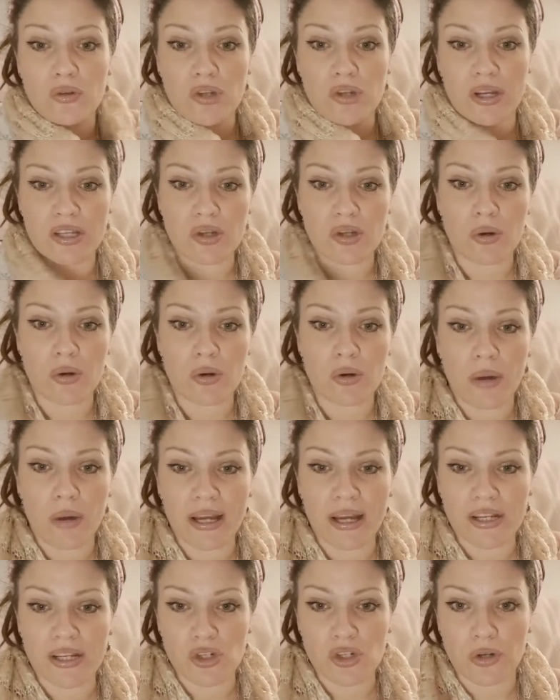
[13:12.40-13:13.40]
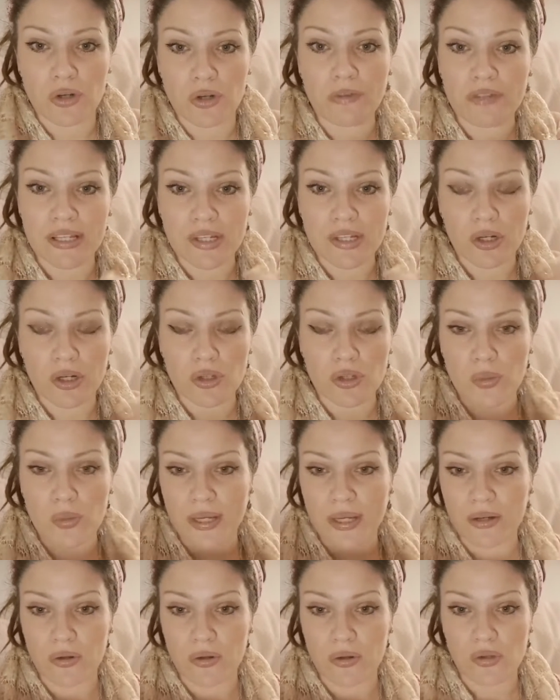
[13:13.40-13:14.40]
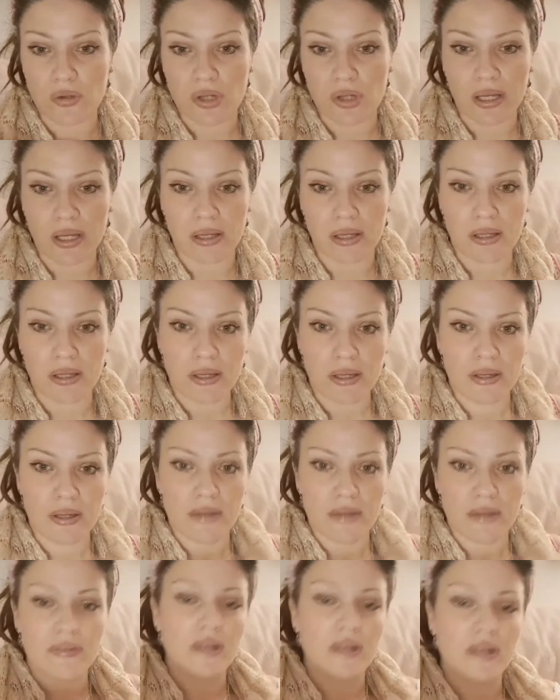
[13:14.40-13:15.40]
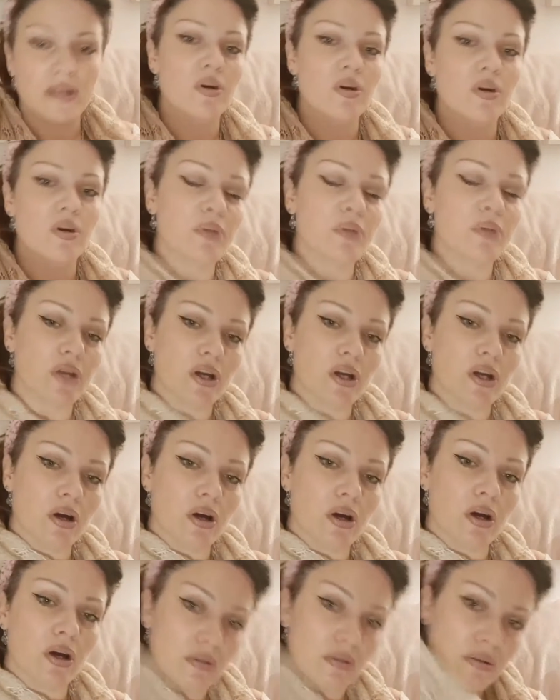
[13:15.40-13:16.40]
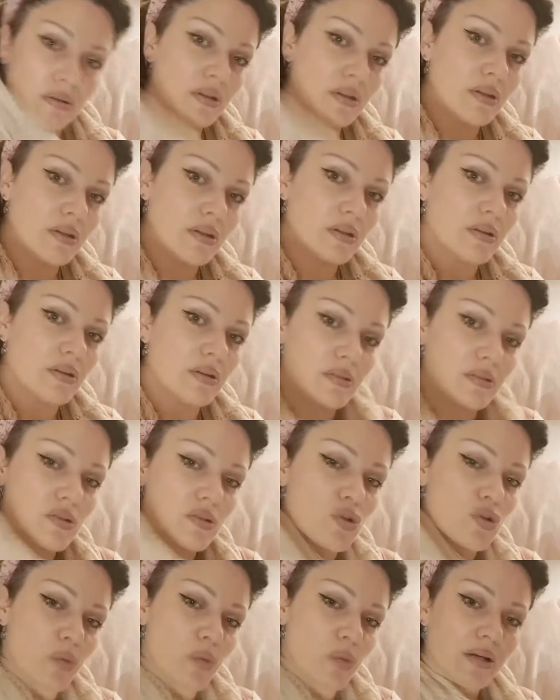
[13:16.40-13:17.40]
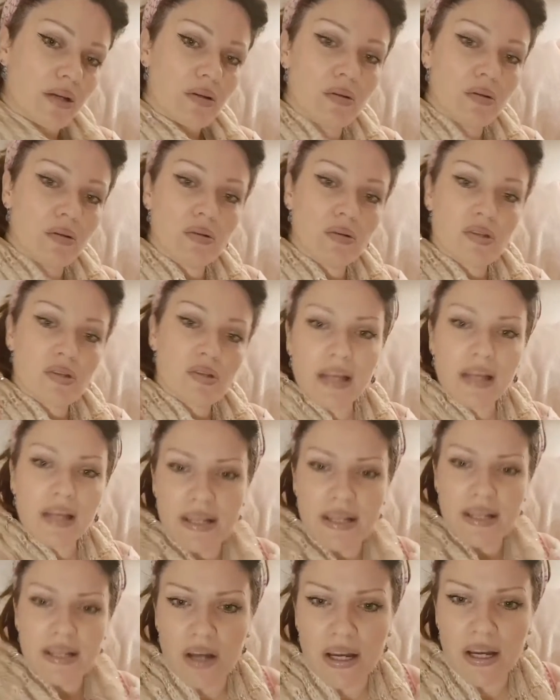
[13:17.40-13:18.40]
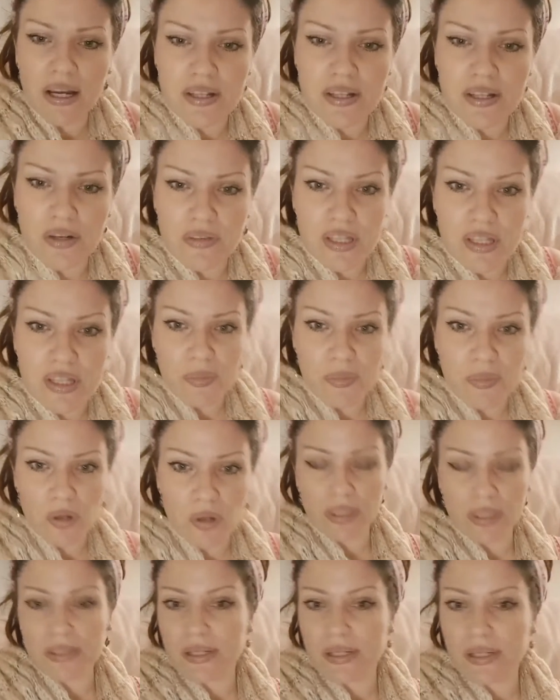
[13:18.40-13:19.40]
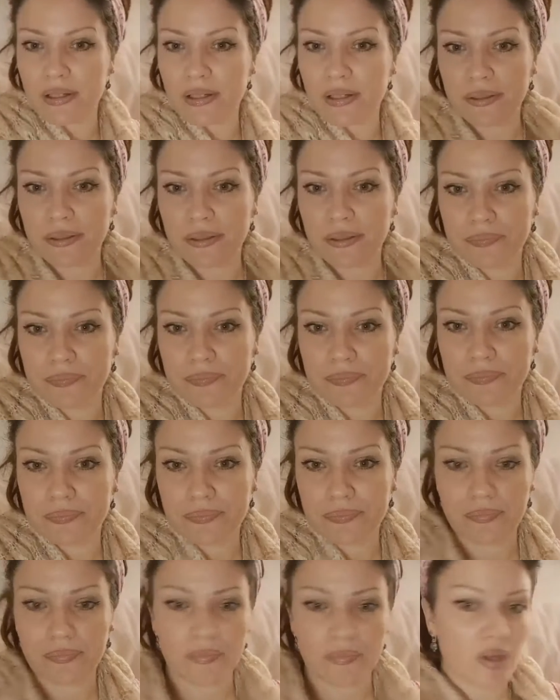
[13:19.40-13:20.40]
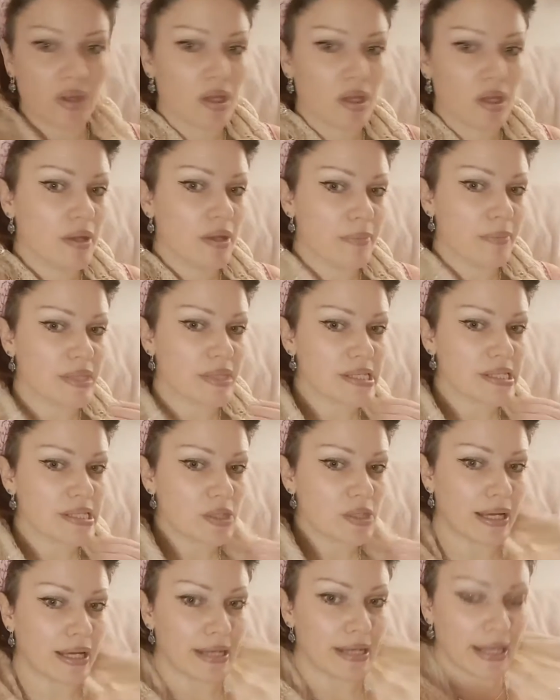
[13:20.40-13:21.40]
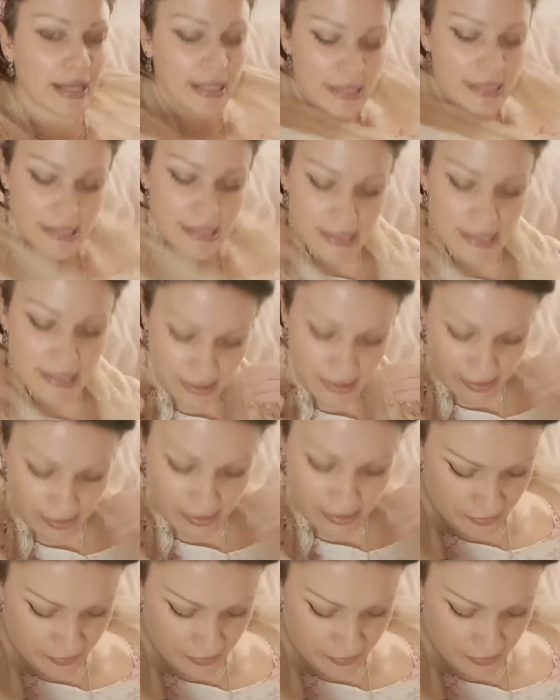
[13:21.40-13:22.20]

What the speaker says: on it, so I'm quite chuffed it's got twinkles on it. I think I'm going to put it on twinkles. I think I had it on this morning, didn't I? It's quite nice,